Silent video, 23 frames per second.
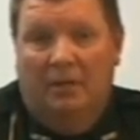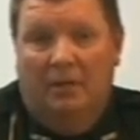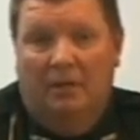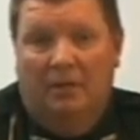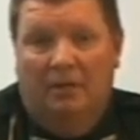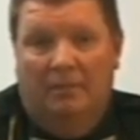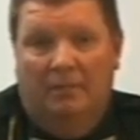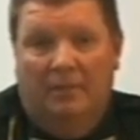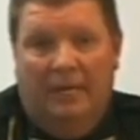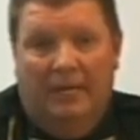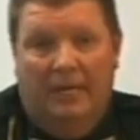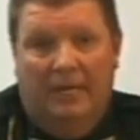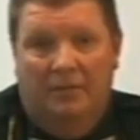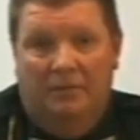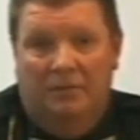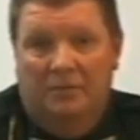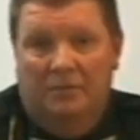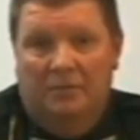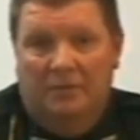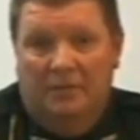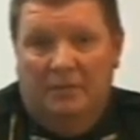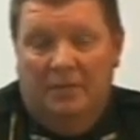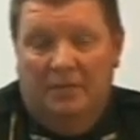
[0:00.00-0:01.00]
My
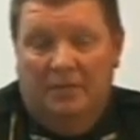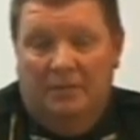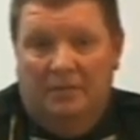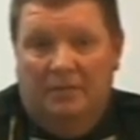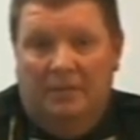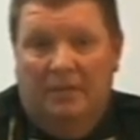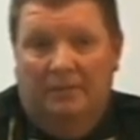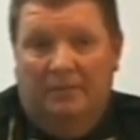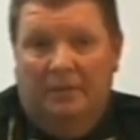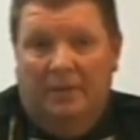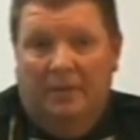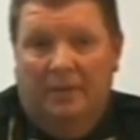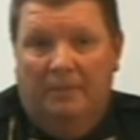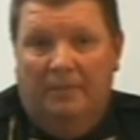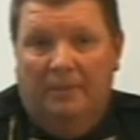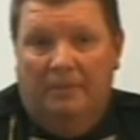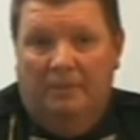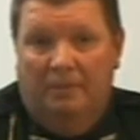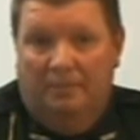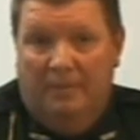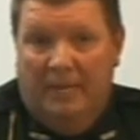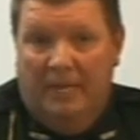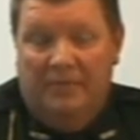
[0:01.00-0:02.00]
agency had stepped up
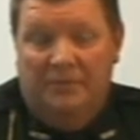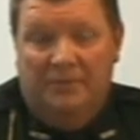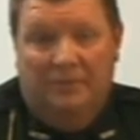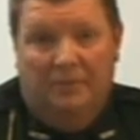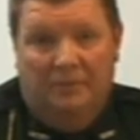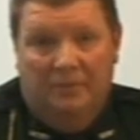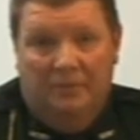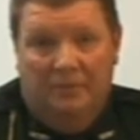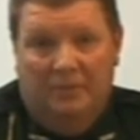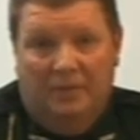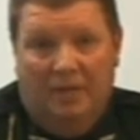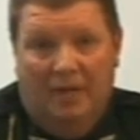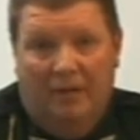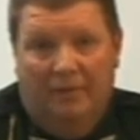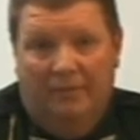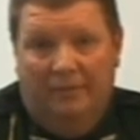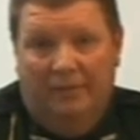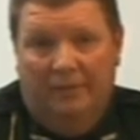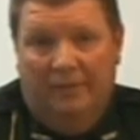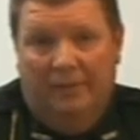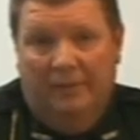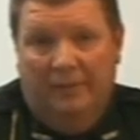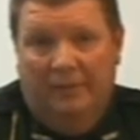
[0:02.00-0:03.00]
and basically solved
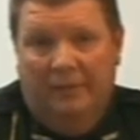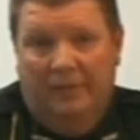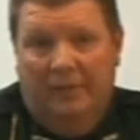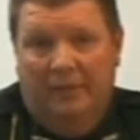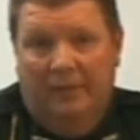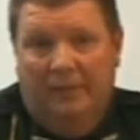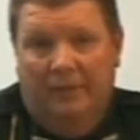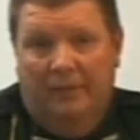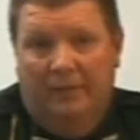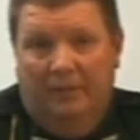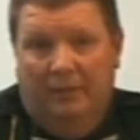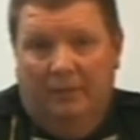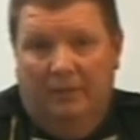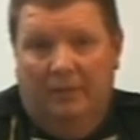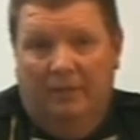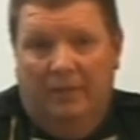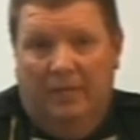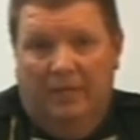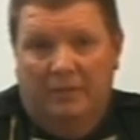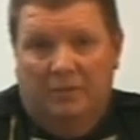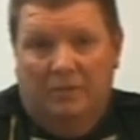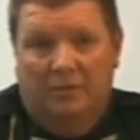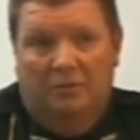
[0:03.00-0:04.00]
it.
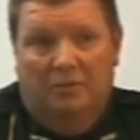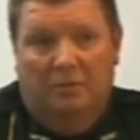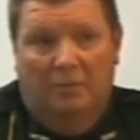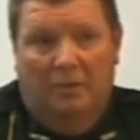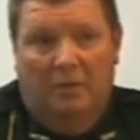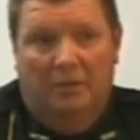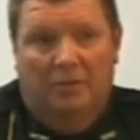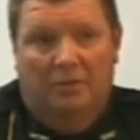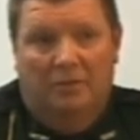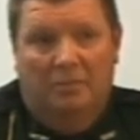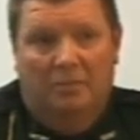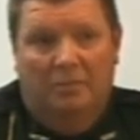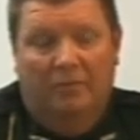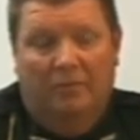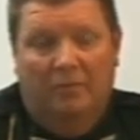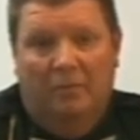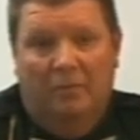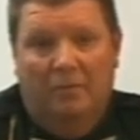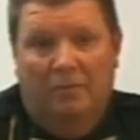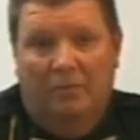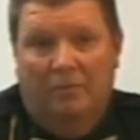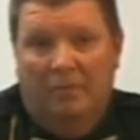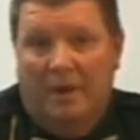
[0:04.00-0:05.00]
That situation
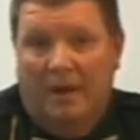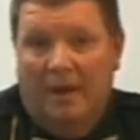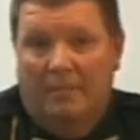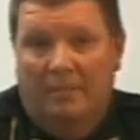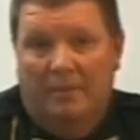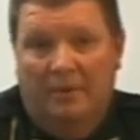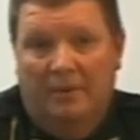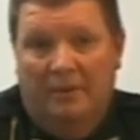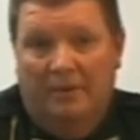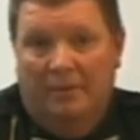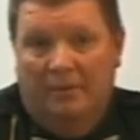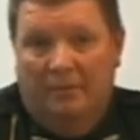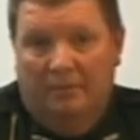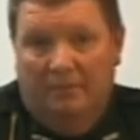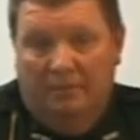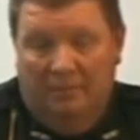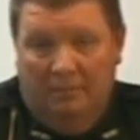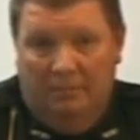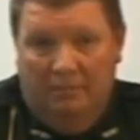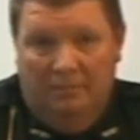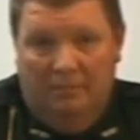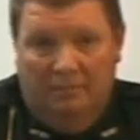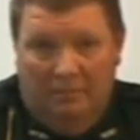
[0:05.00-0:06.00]
before the robbery
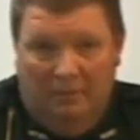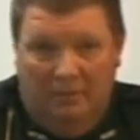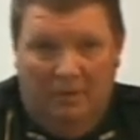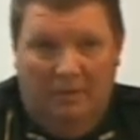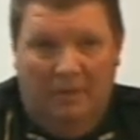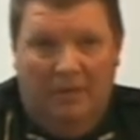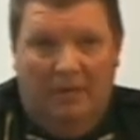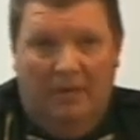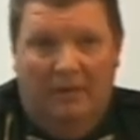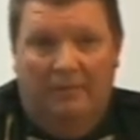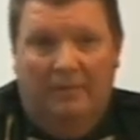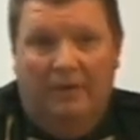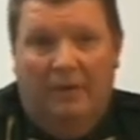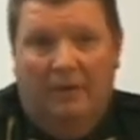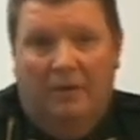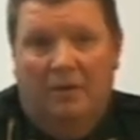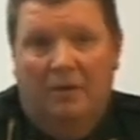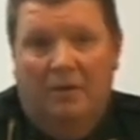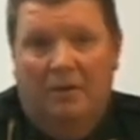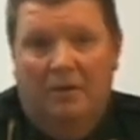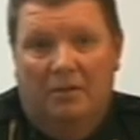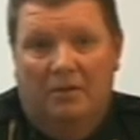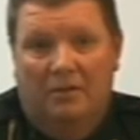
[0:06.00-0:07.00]
had even
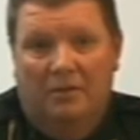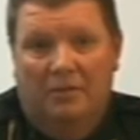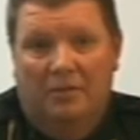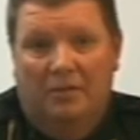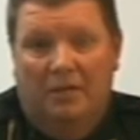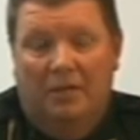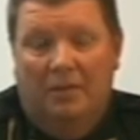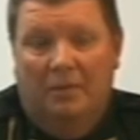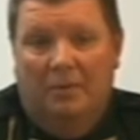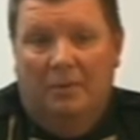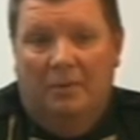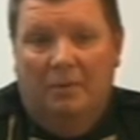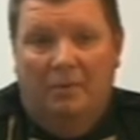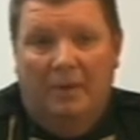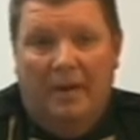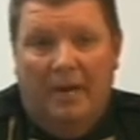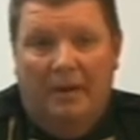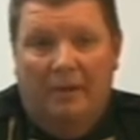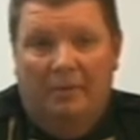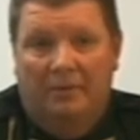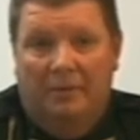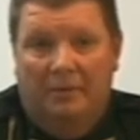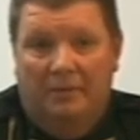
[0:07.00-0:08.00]
occurred city. We were
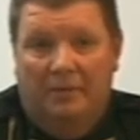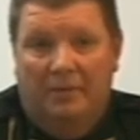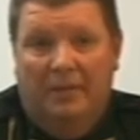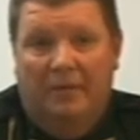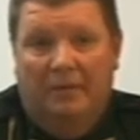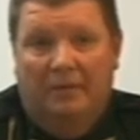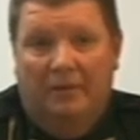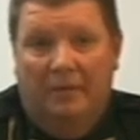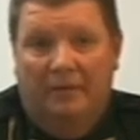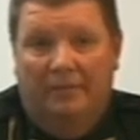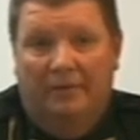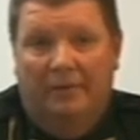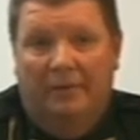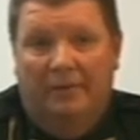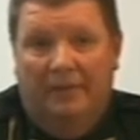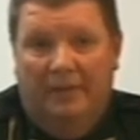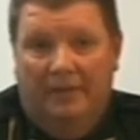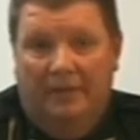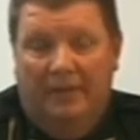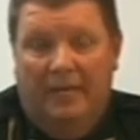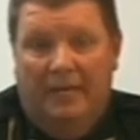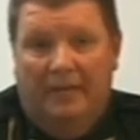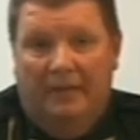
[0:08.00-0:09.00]
right on the tail of it
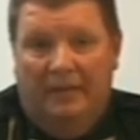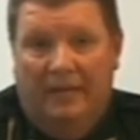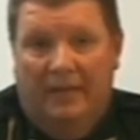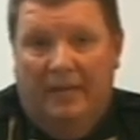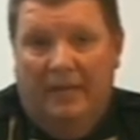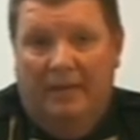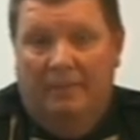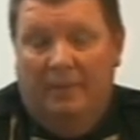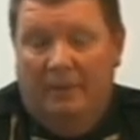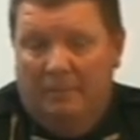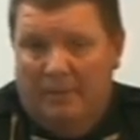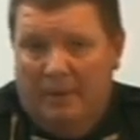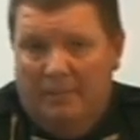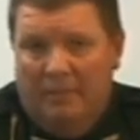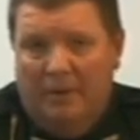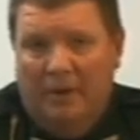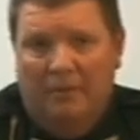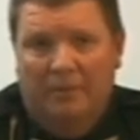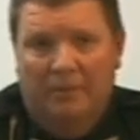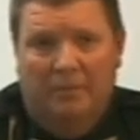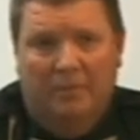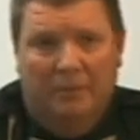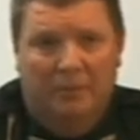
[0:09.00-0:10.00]
at that time, and I
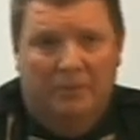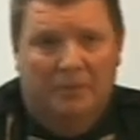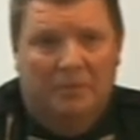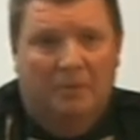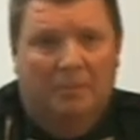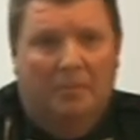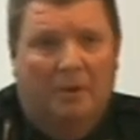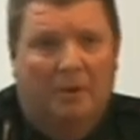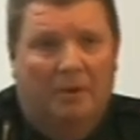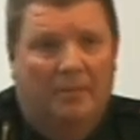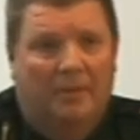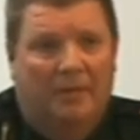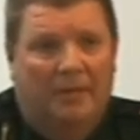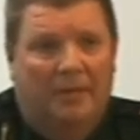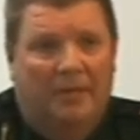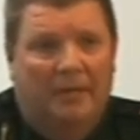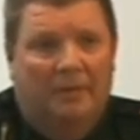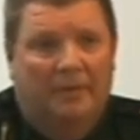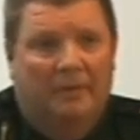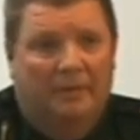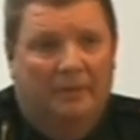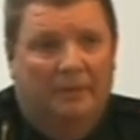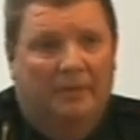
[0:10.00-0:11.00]
brought the police department in
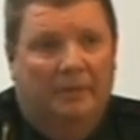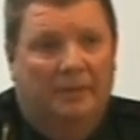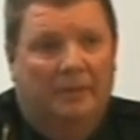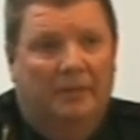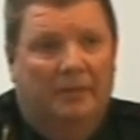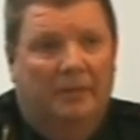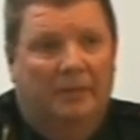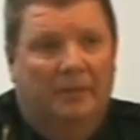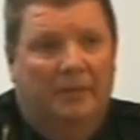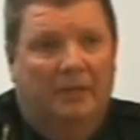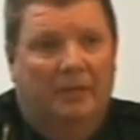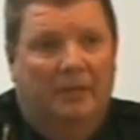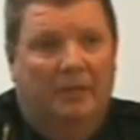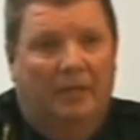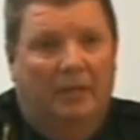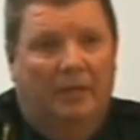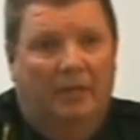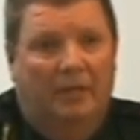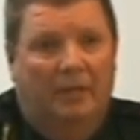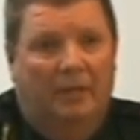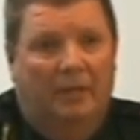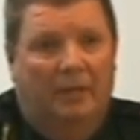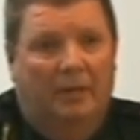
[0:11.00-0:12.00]
on it,
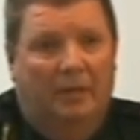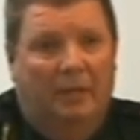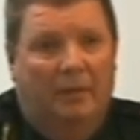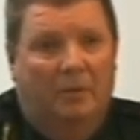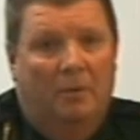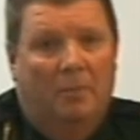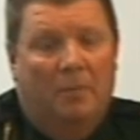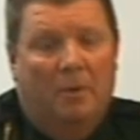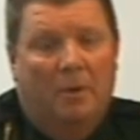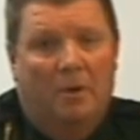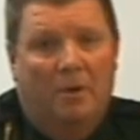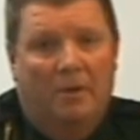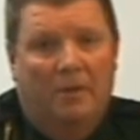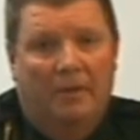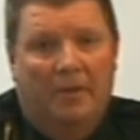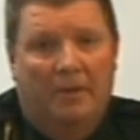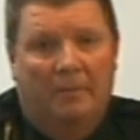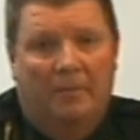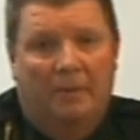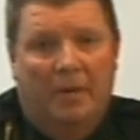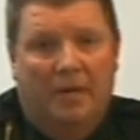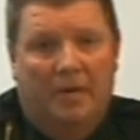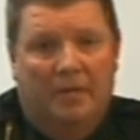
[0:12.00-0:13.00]
and they were part of
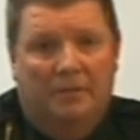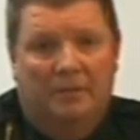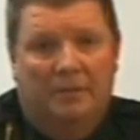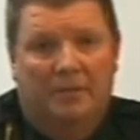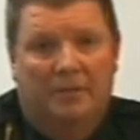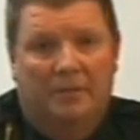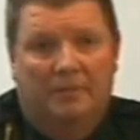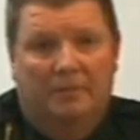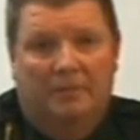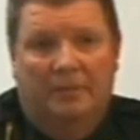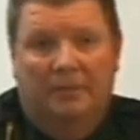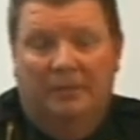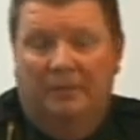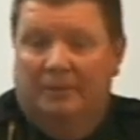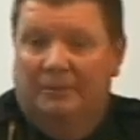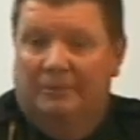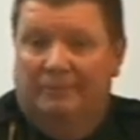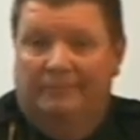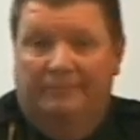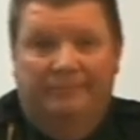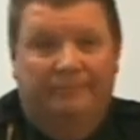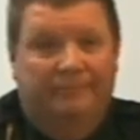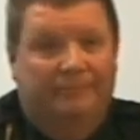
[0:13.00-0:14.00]
that process. But
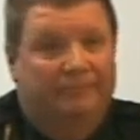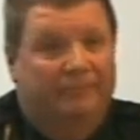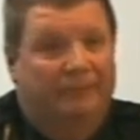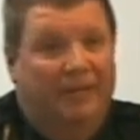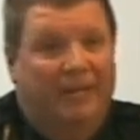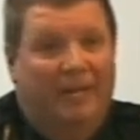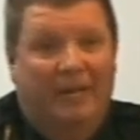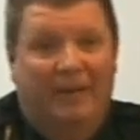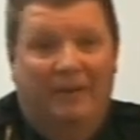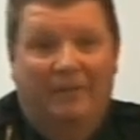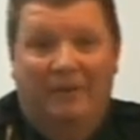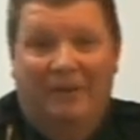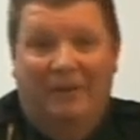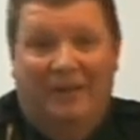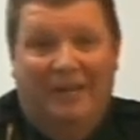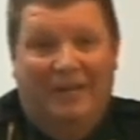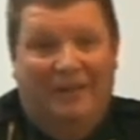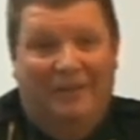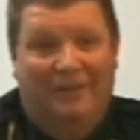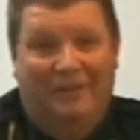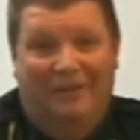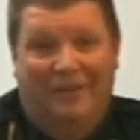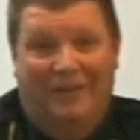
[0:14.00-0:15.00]
I never even got
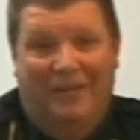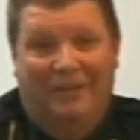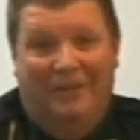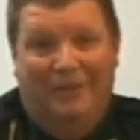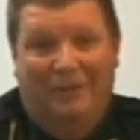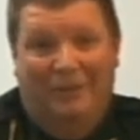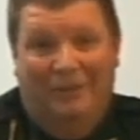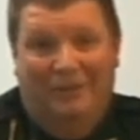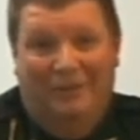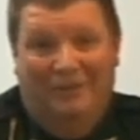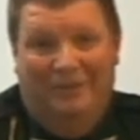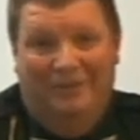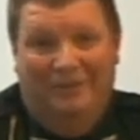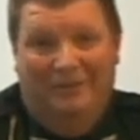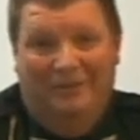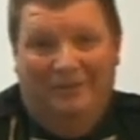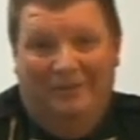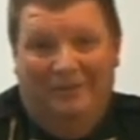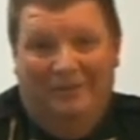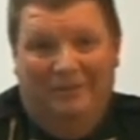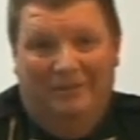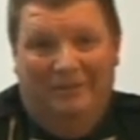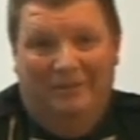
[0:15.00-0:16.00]
a thank you
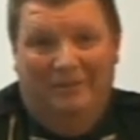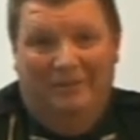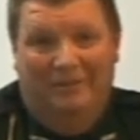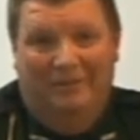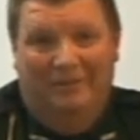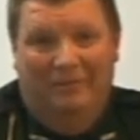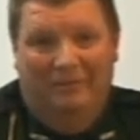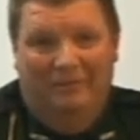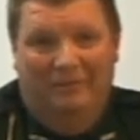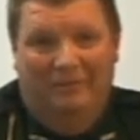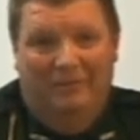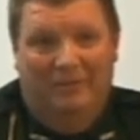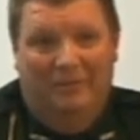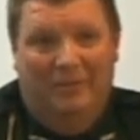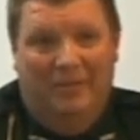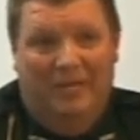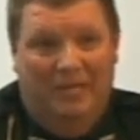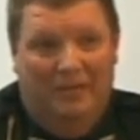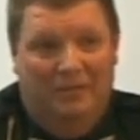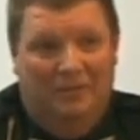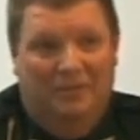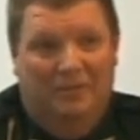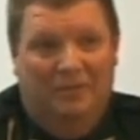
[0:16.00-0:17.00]
from the
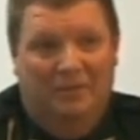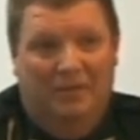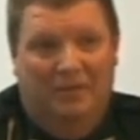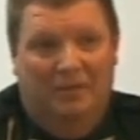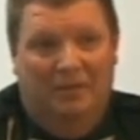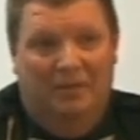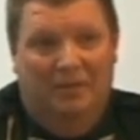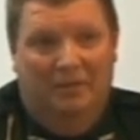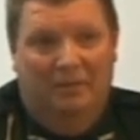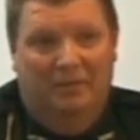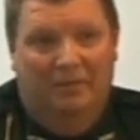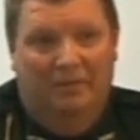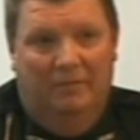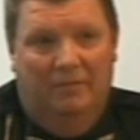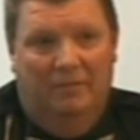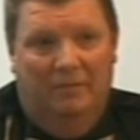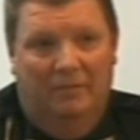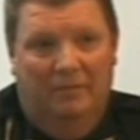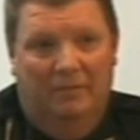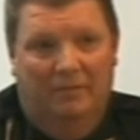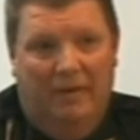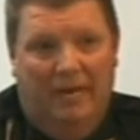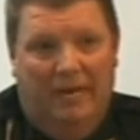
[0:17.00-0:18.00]
agency
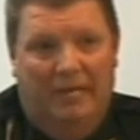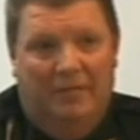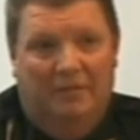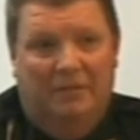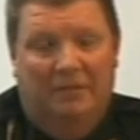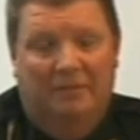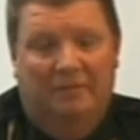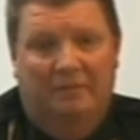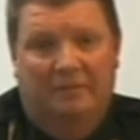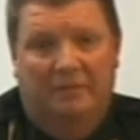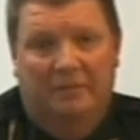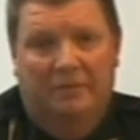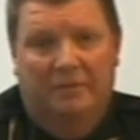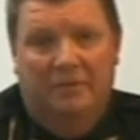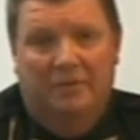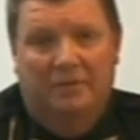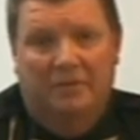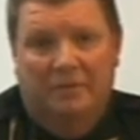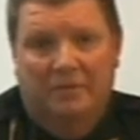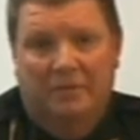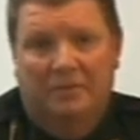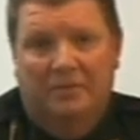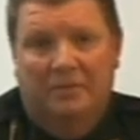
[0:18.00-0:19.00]
for asking for their
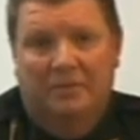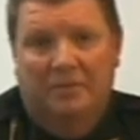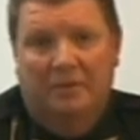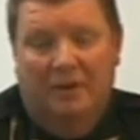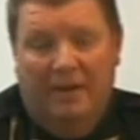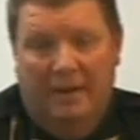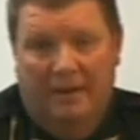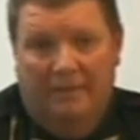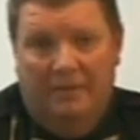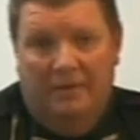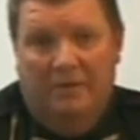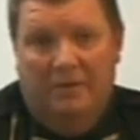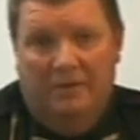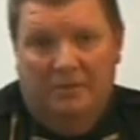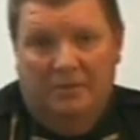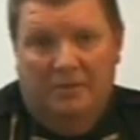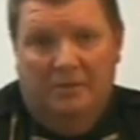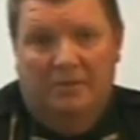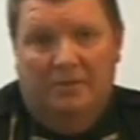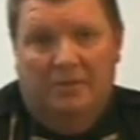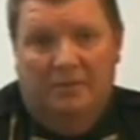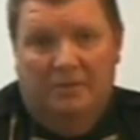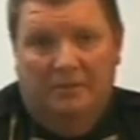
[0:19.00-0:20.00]
assistance or having their
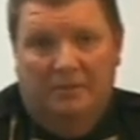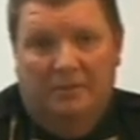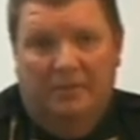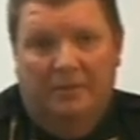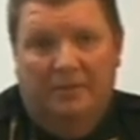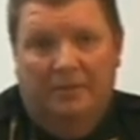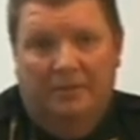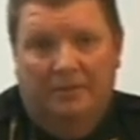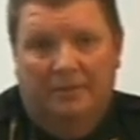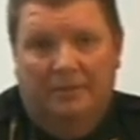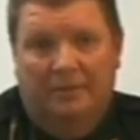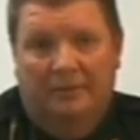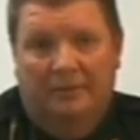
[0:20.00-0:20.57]
assistance with us.